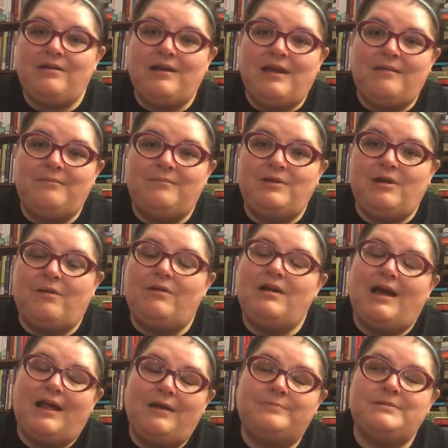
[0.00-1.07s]
and you know, or
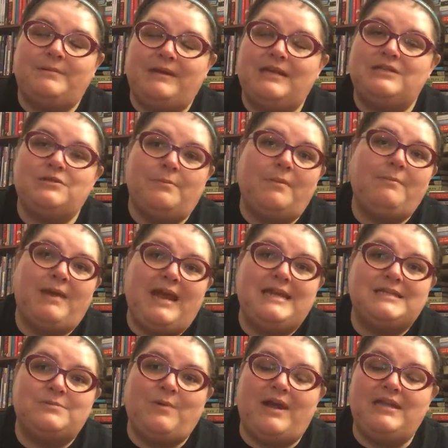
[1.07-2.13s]
not helped him get into it, but paid
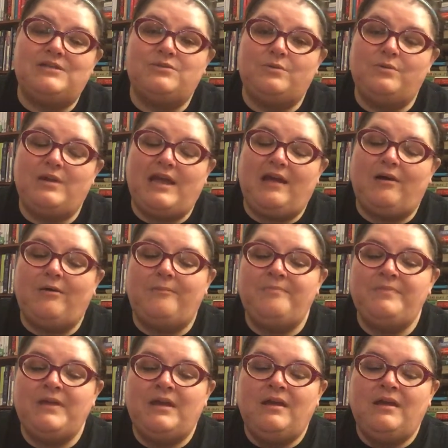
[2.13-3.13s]
his way through Yale,